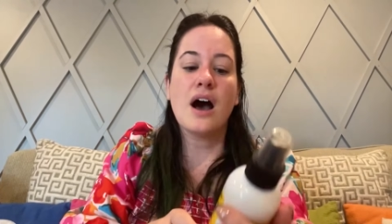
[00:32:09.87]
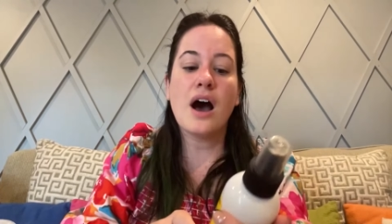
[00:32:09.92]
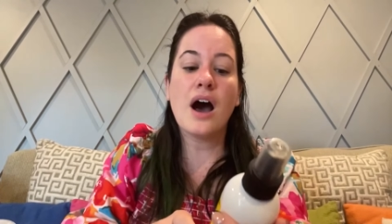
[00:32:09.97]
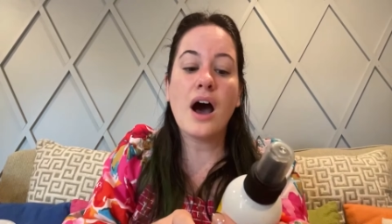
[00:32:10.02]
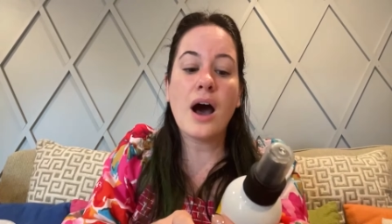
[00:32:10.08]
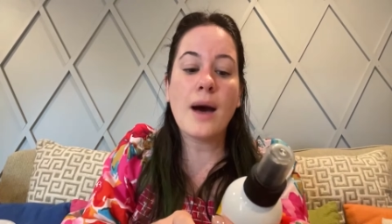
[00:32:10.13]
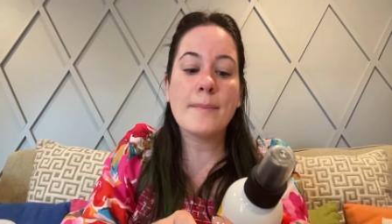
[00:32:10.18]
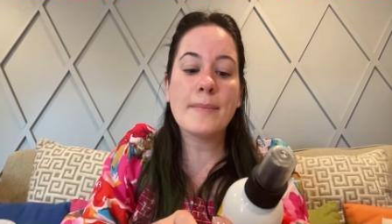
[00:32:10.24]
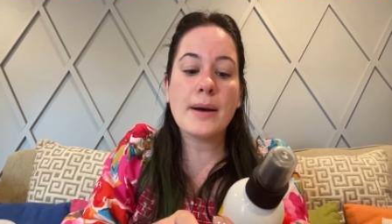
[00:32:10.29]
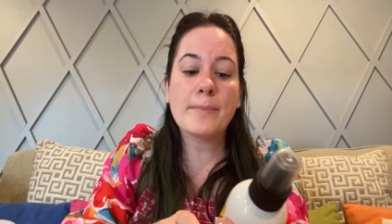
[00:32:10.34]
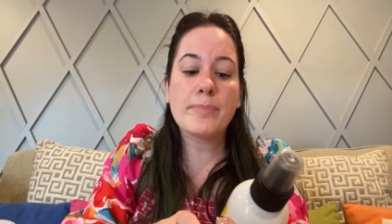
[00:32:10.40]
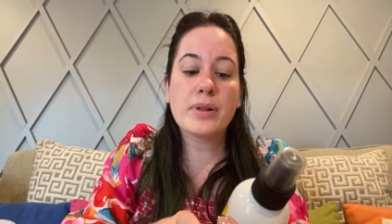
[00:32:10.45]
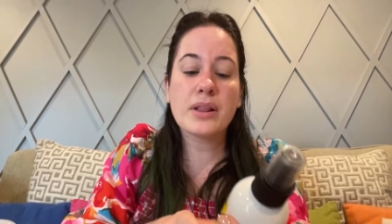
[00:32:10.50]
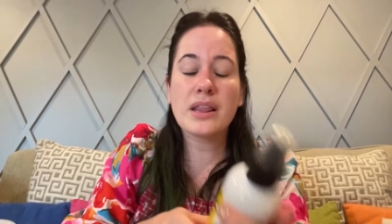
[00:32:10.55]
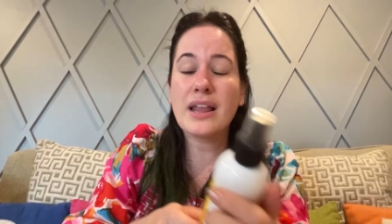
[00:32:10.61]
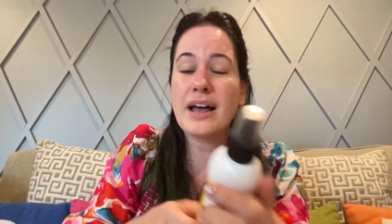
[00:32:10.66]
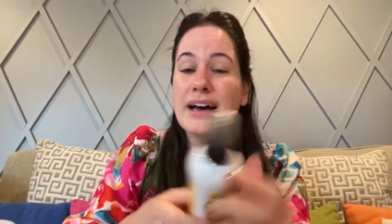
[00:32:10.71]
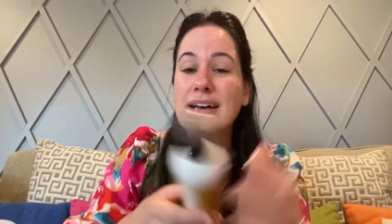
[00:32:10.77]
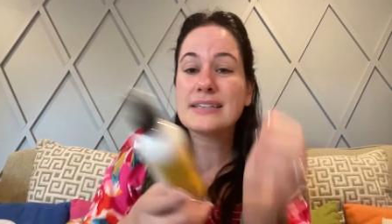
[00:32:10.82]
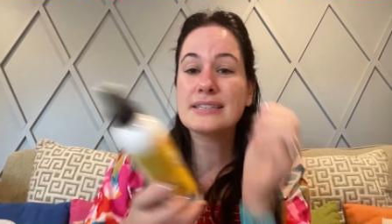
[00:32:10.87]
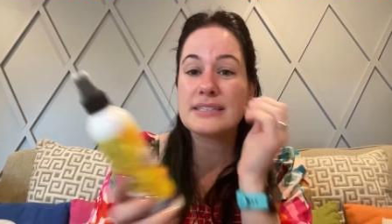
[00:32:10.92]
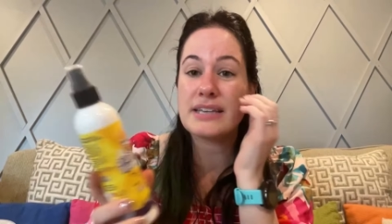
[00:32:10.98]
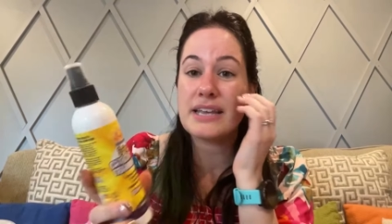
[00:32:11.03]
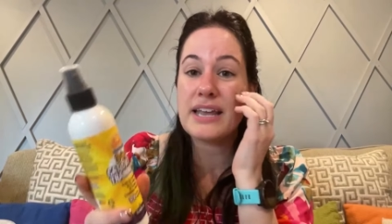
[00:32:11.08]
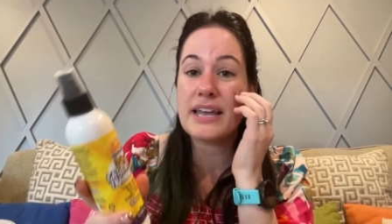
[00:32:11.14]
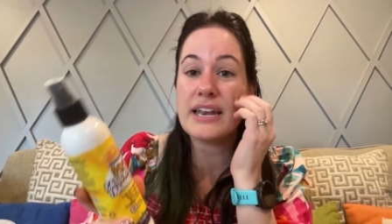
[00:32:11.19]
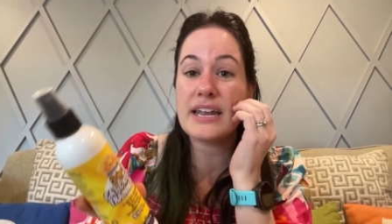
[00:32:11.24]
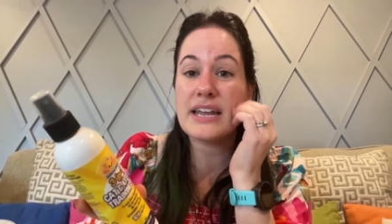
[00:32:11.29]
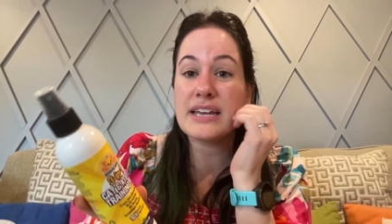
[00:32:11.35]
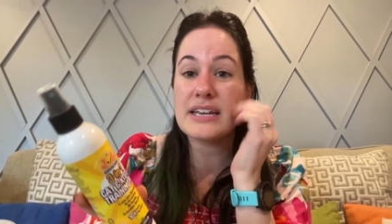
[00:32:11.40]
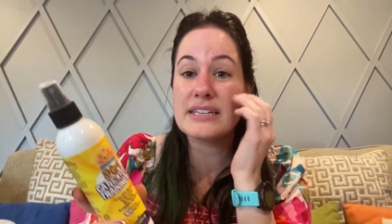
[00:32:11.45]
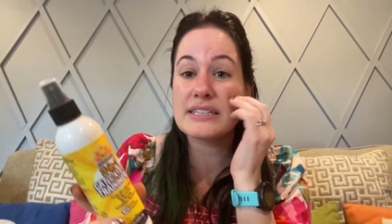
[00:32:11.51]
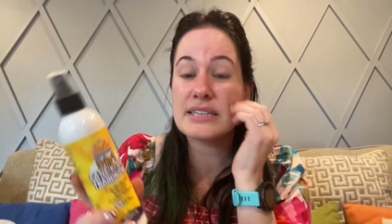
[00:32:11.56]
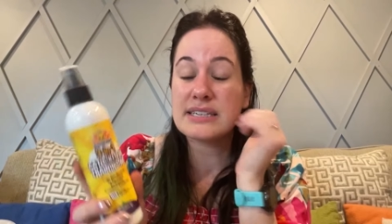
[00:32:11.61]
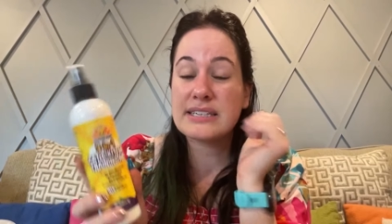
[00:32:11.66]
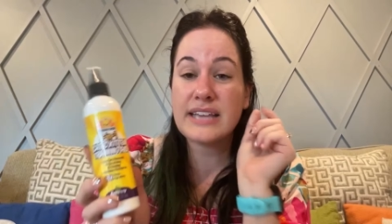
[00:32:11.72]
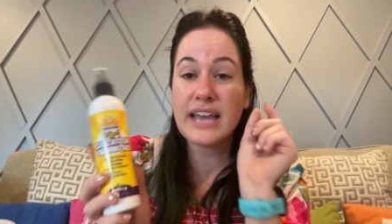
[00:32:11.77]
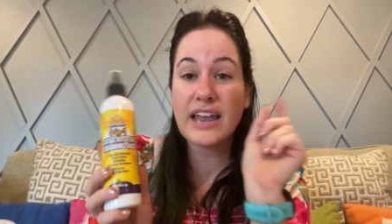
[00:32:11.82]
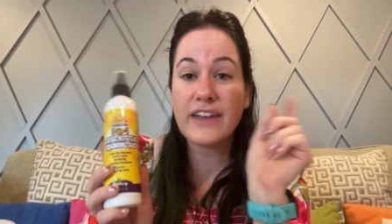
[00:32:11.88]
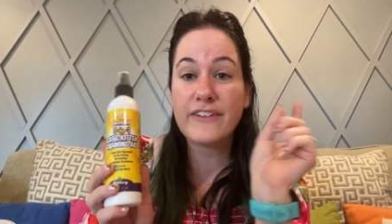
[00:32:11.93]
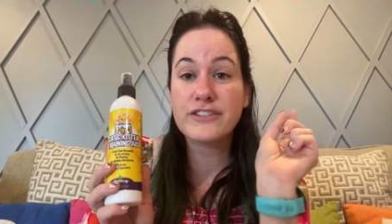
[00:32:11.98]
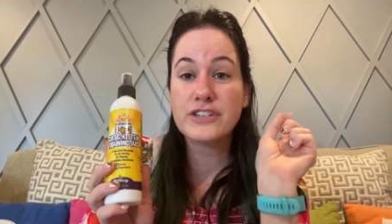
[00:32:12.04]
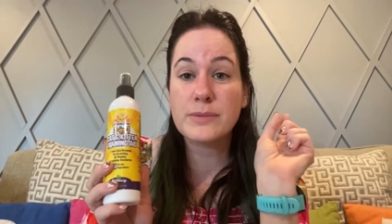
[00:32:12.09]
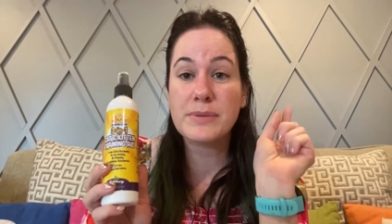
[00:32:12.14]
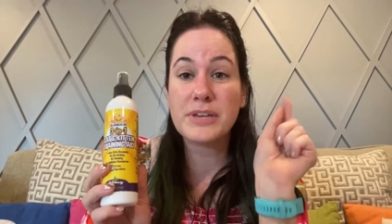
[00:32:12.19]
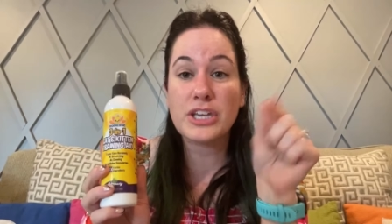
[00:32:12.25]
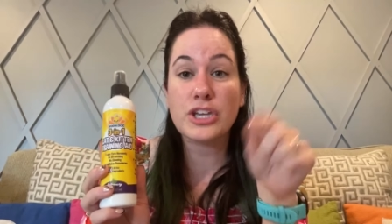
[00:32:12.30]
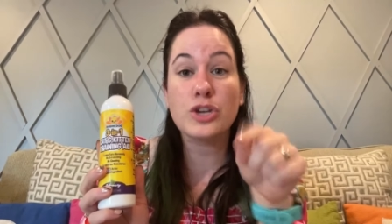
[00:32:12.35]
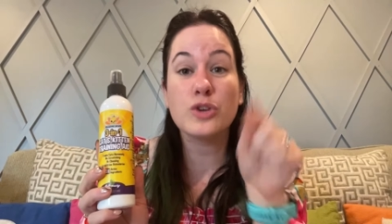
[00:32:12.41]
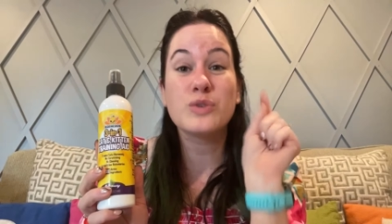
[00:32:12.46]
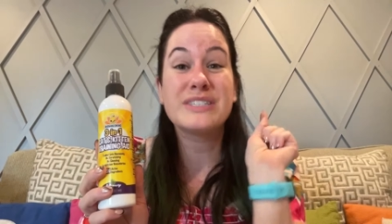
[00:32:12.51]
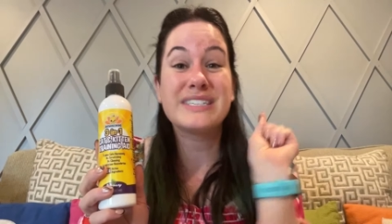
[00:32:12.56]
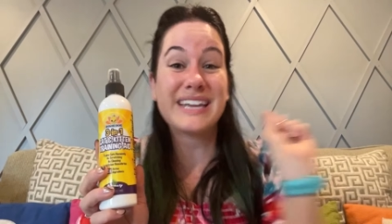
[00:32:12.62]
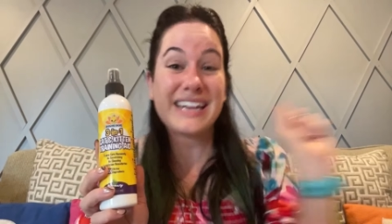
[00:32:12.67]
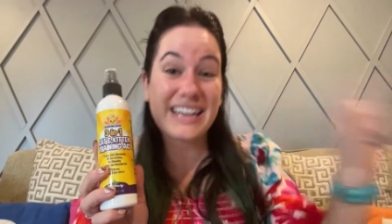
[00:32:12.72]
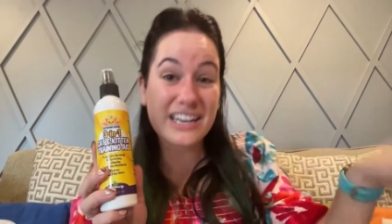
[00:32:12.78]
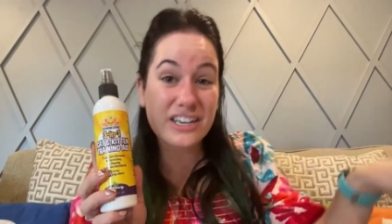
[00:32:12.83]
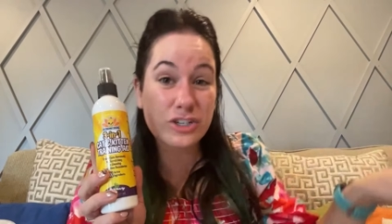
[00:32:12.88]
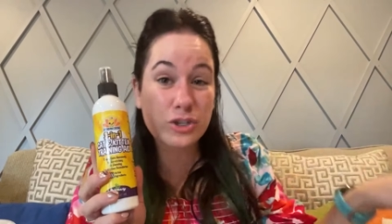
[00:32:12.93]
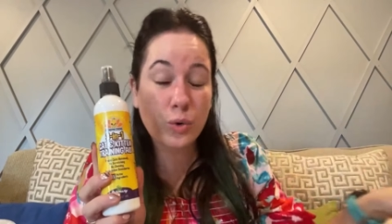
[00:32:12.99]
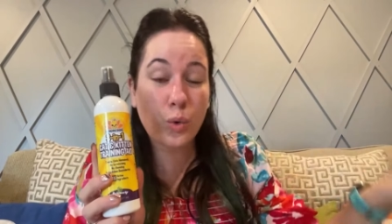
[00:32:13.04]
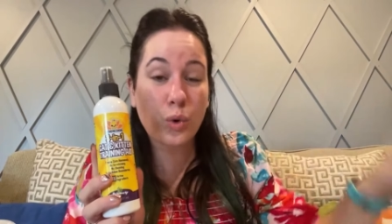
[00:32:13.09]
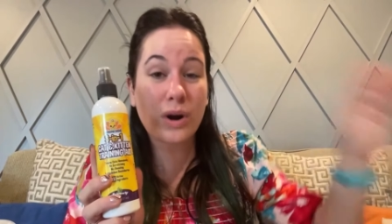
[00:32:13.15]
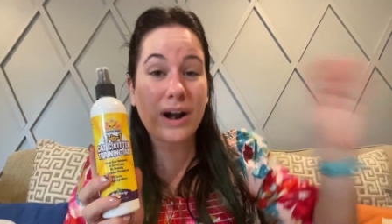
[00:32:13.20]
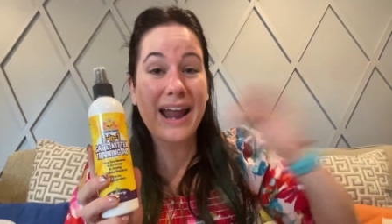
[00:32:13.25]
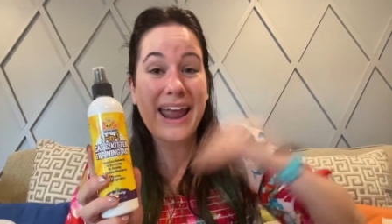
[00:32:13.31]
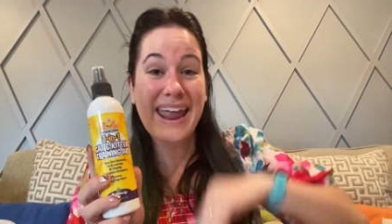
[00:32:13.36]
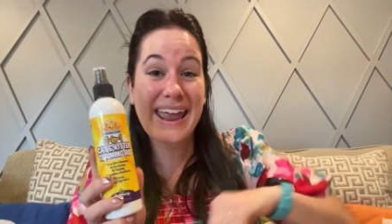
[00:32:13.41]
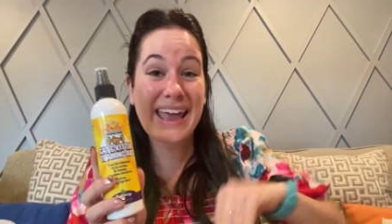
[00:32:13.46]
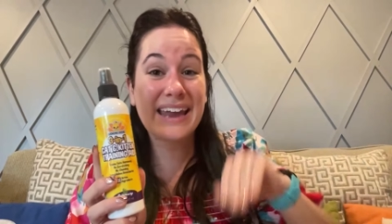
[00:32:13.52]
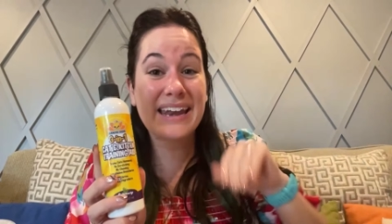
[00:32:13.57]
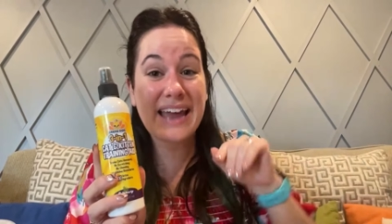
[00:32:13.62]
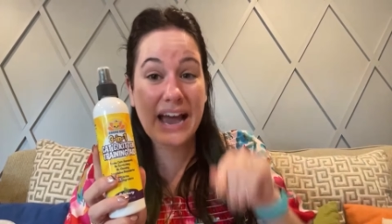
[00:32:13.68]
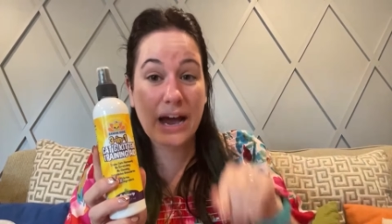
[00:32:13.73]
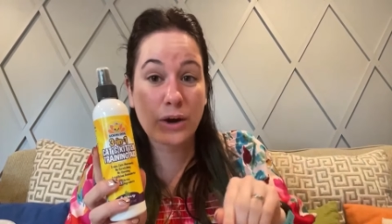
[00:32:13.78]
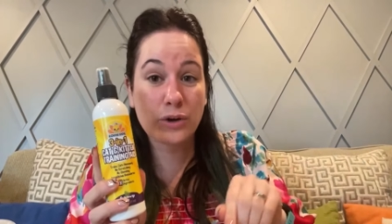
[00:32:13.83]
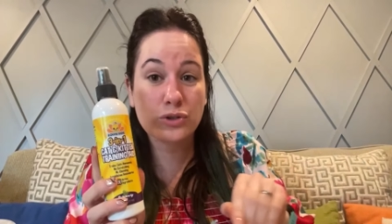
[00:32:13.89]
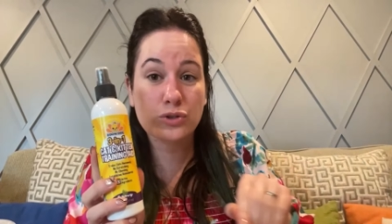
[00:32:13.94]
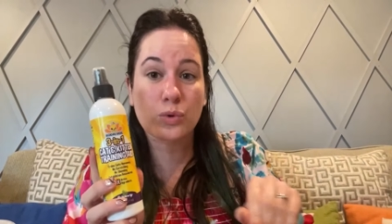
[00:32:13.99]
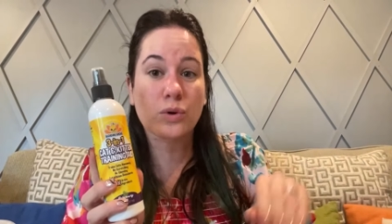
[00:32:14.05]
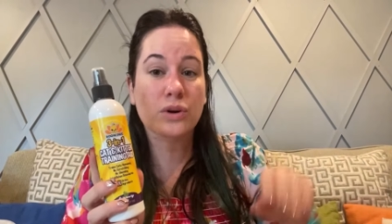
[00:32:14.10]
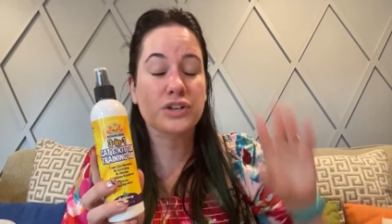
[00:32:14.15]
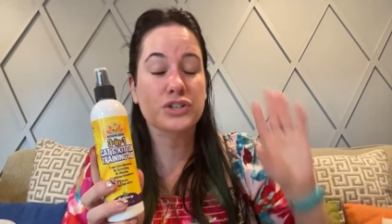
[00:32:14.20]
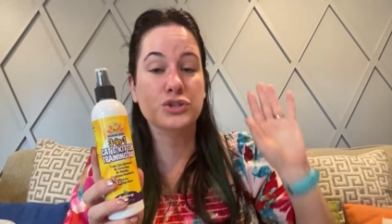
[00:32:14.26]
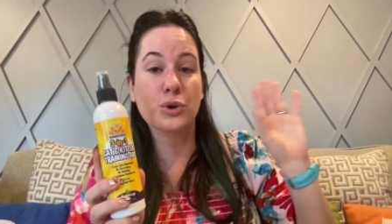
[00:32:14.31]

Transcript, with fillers: Um, plus, it is safe to be used indoor and outdoor.